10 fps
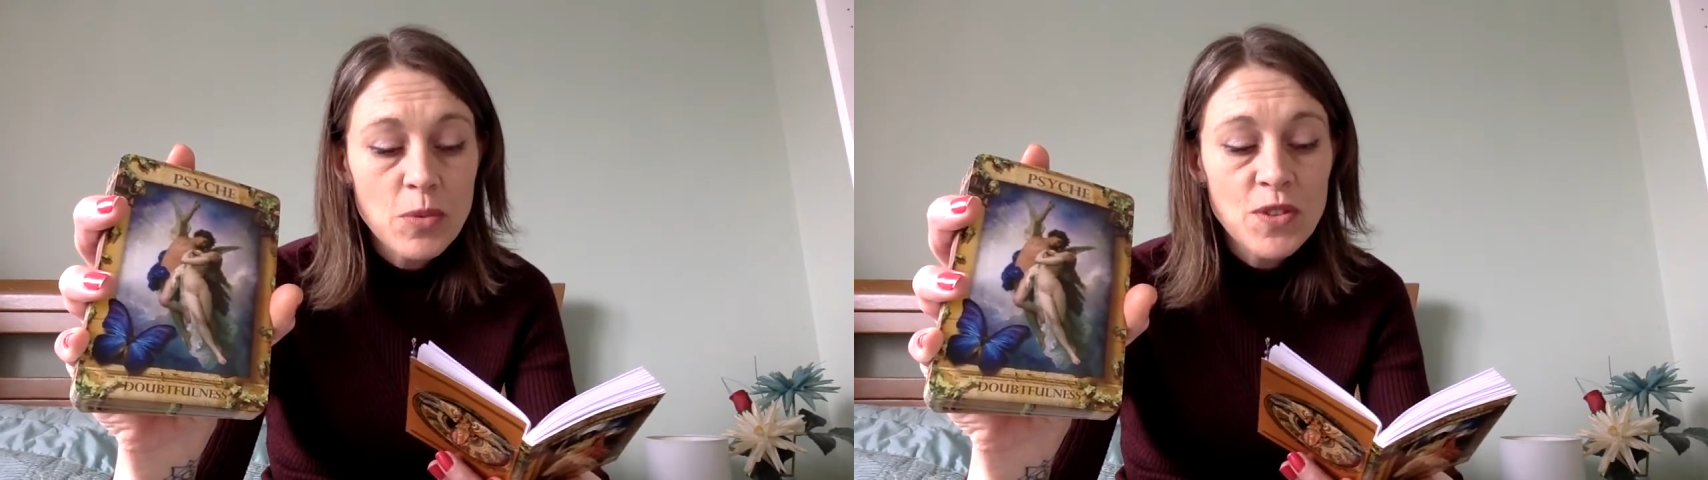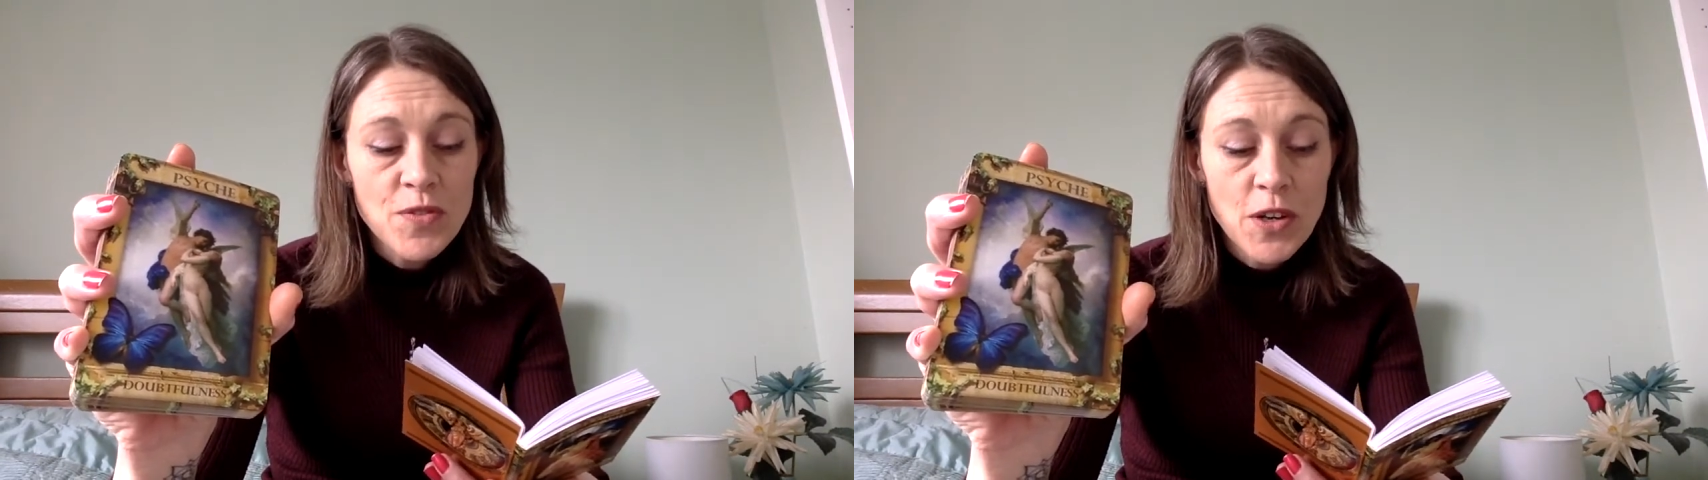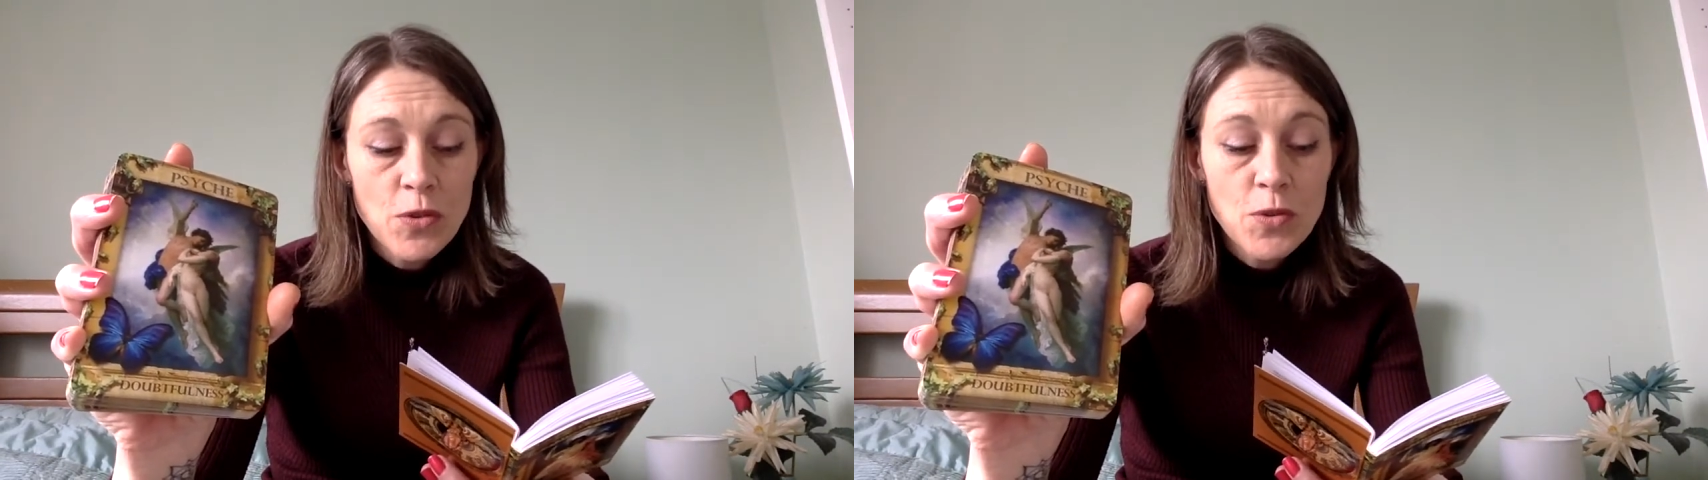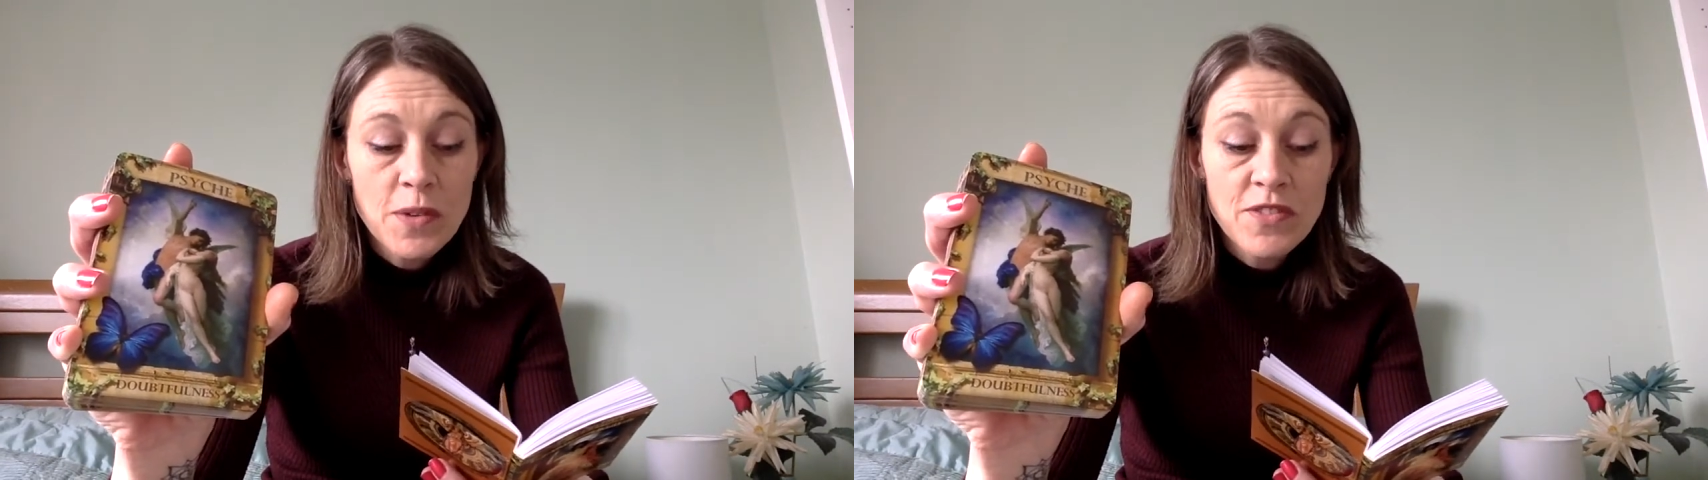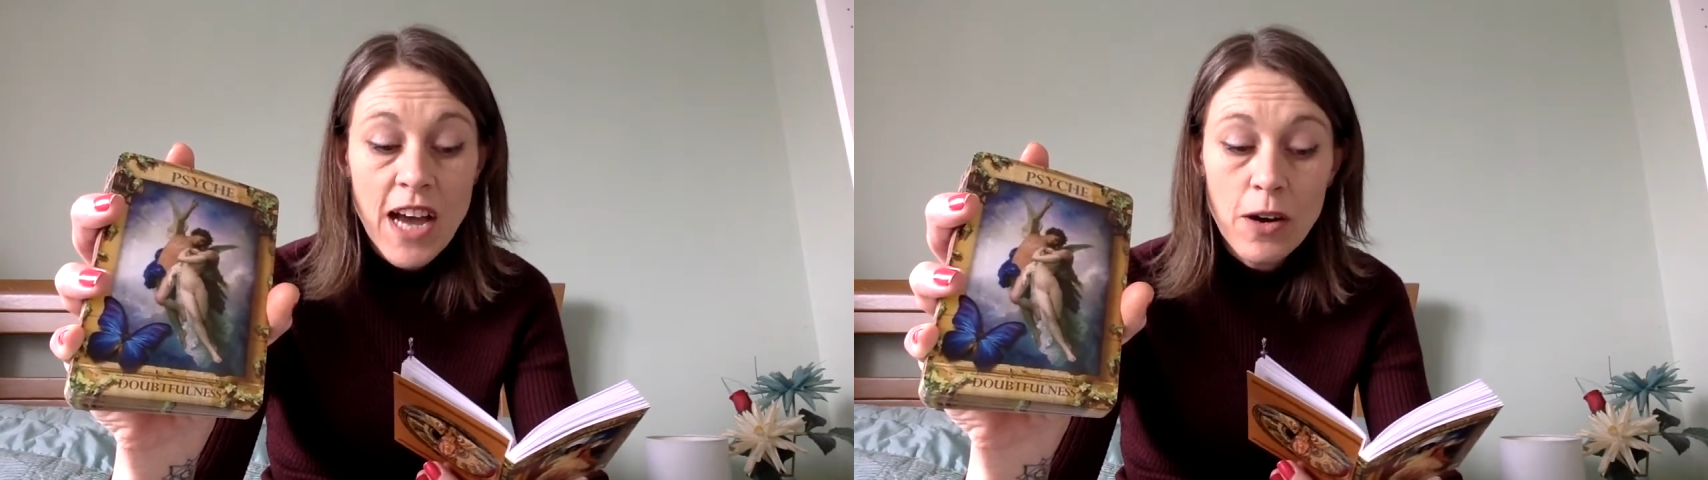was filled
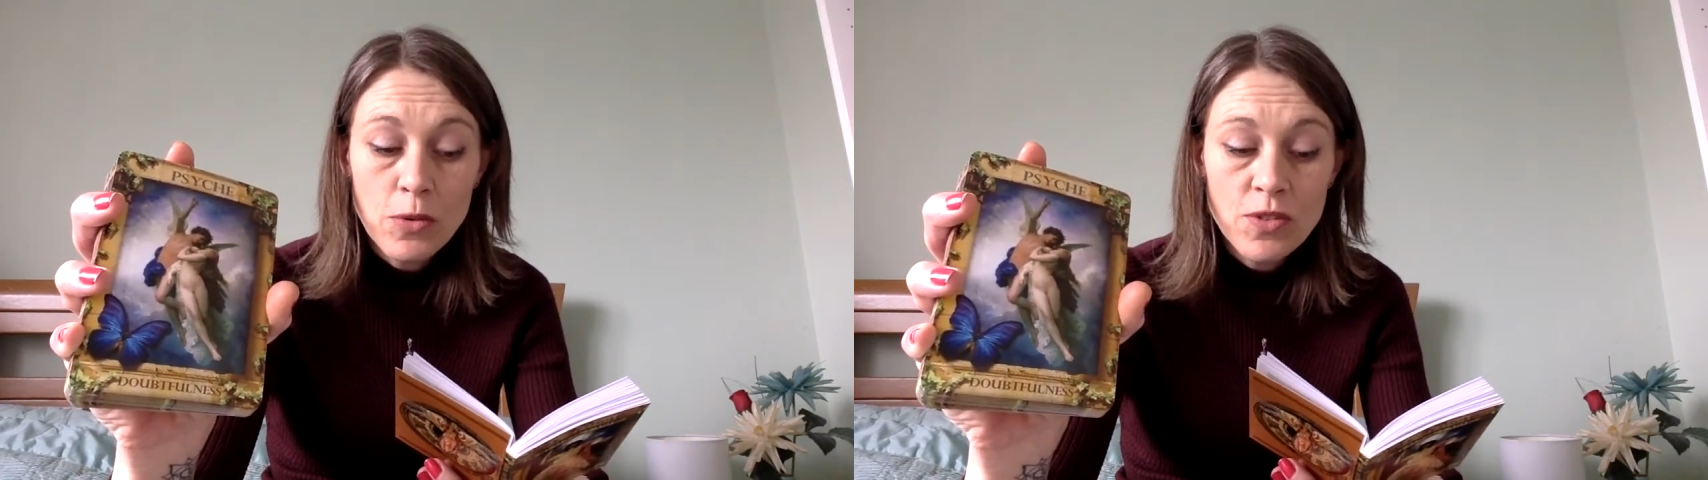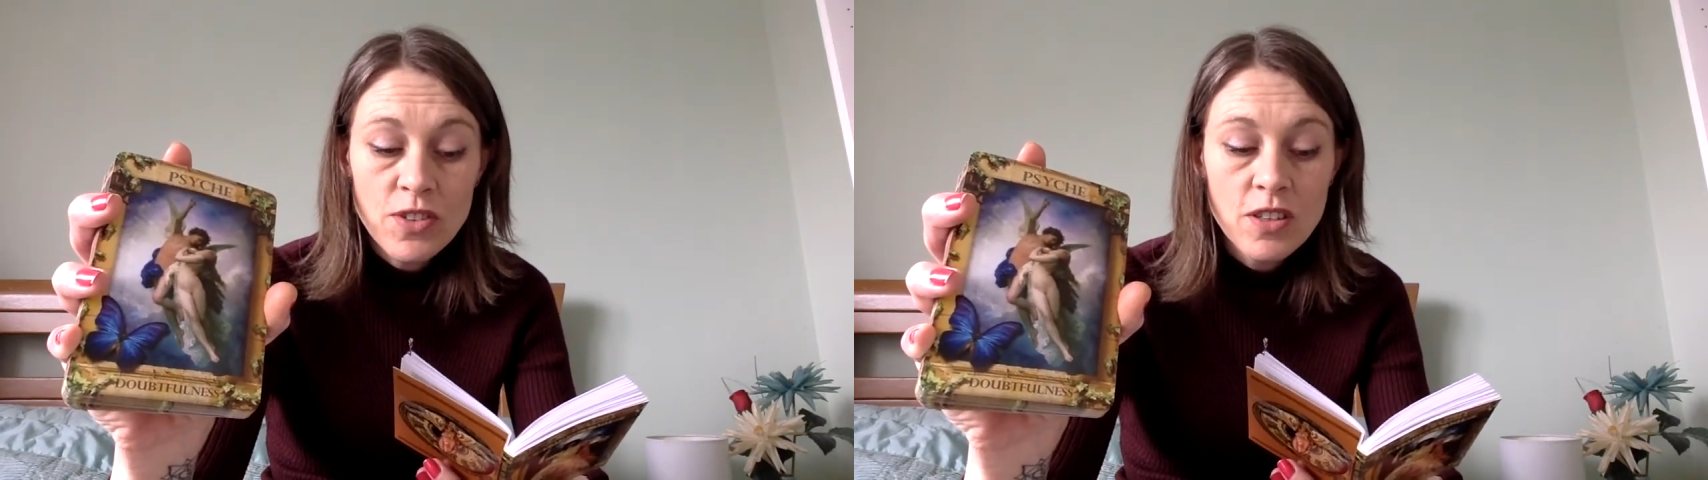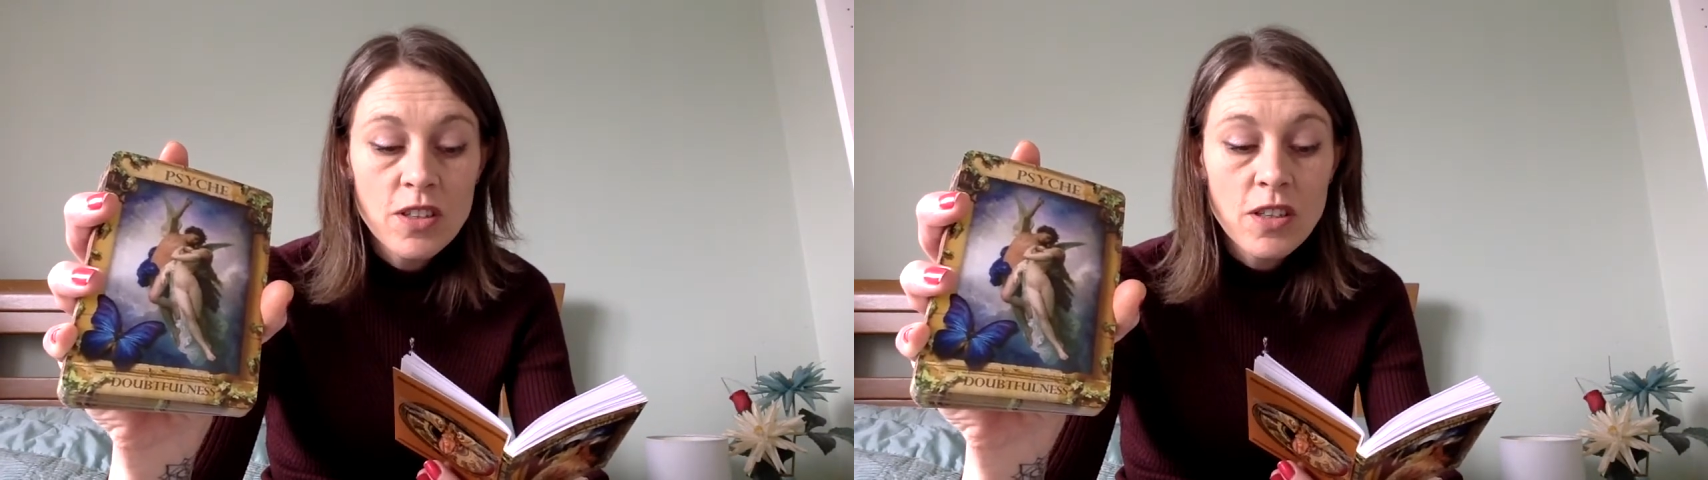with doubt